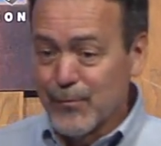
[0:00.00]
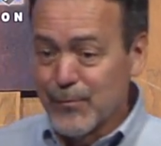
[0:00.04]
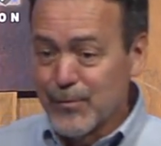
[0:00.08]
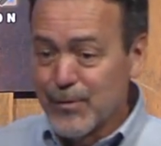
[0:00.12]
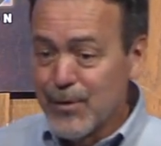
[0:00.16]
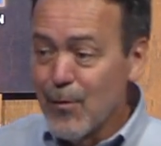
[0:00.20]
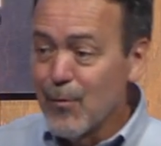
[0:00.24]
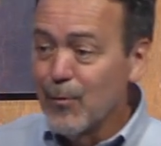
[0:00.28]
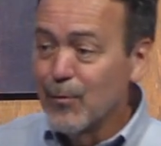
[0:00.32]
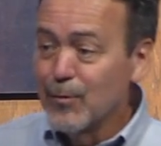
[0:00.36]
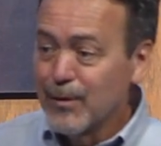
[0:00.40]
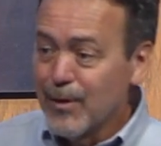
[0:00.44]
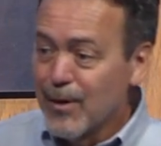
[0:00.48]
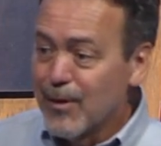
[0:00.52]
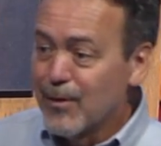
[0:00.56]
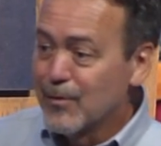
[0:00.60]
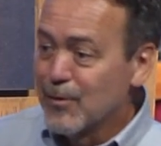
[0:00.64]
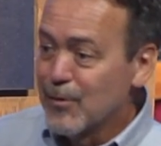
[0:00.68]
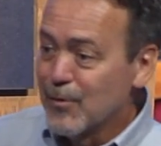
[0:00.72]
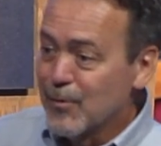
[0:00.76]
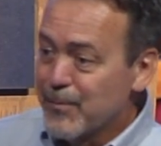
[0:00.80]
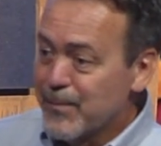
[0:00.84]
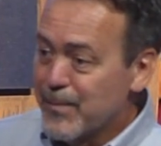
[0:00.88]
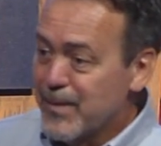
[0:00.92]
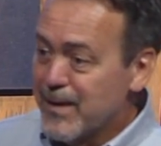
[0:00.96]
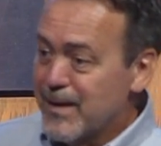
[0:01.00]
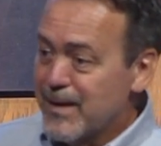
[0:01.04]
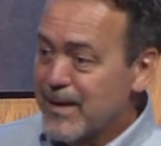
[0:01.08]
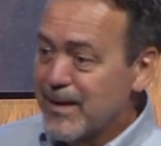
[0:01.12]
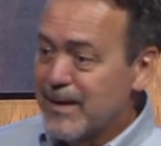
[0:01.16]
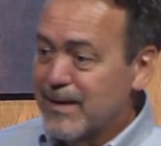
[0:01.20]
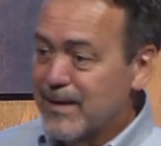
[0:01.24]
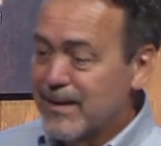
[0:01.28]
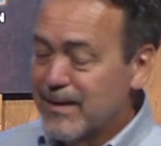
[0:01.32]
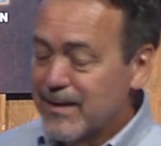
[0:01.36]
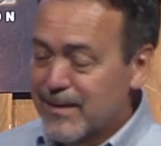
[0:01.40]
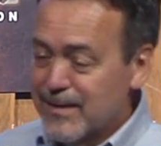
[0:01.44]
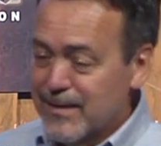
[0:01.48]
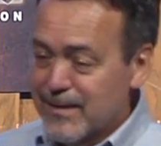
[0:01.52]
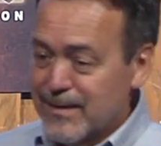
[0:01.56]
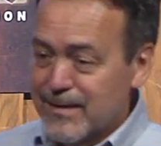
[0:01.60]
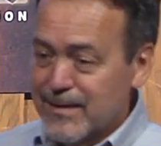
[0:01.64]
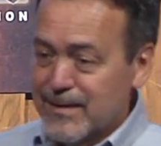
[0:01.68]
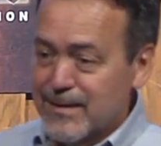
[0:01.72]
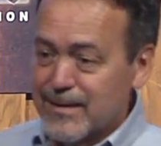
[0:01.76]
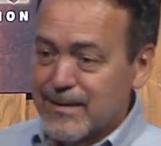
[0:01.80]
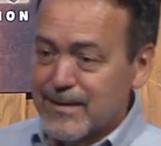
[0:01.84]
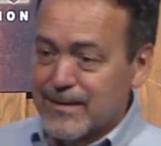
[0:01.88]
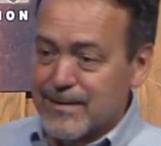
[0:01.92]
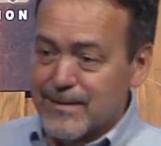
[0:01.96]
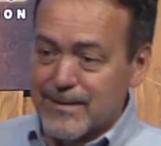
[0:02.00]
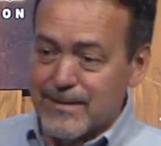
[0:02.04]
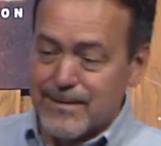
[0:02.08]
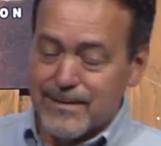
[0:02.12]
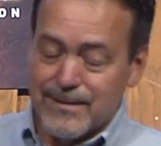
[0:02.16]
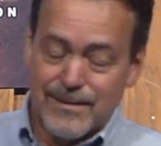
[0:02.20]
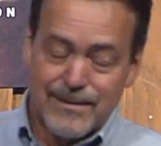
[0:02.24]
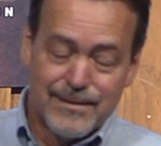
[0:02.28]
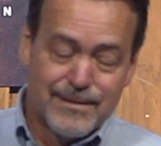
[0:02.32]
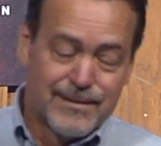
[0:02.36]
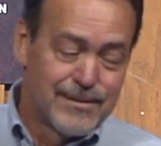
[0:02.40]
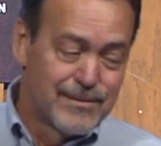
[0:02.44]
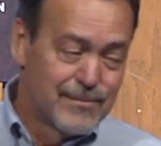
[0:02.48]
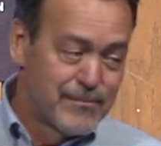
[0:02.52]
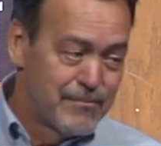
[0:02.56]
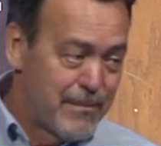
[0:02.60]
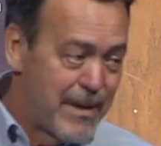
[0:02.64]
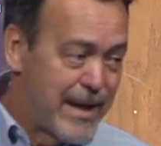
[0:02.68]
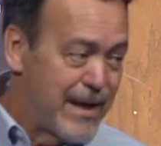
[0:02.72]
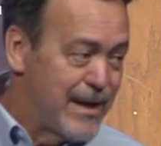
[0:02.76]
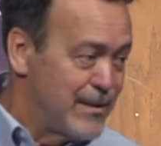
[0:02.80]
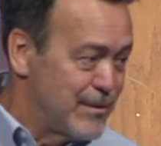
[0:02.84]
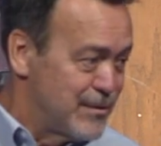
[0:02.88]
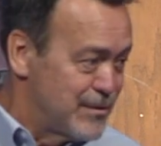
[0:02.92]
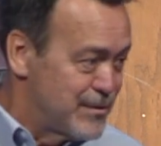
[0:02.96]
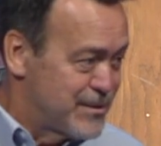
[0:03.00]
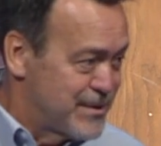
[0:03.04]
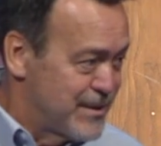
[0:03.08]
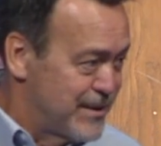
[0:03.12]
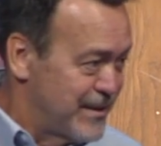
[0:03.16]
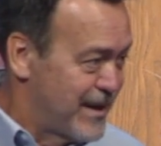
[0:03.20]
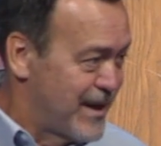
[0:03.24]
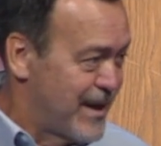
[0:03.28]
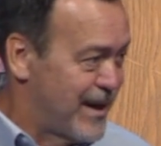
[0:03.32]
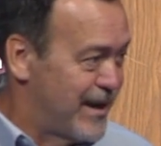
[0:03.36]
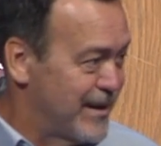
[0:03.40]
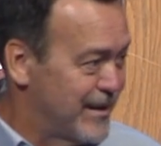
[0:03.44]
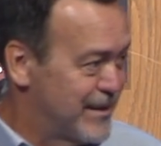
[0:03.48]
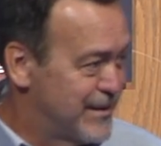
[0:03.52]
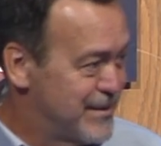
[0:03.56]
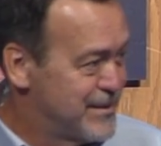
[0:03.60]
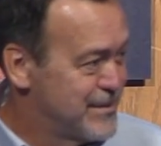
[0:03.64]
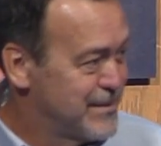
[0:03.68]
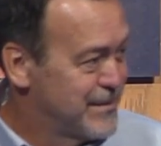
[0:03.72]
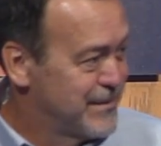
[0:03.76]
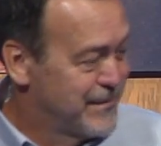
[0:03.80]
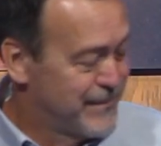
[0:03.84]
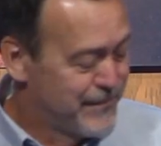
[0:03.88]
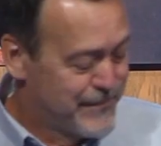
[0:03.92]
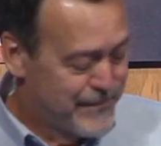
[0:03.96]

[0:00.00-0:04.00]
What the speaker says: will no longer be males in college.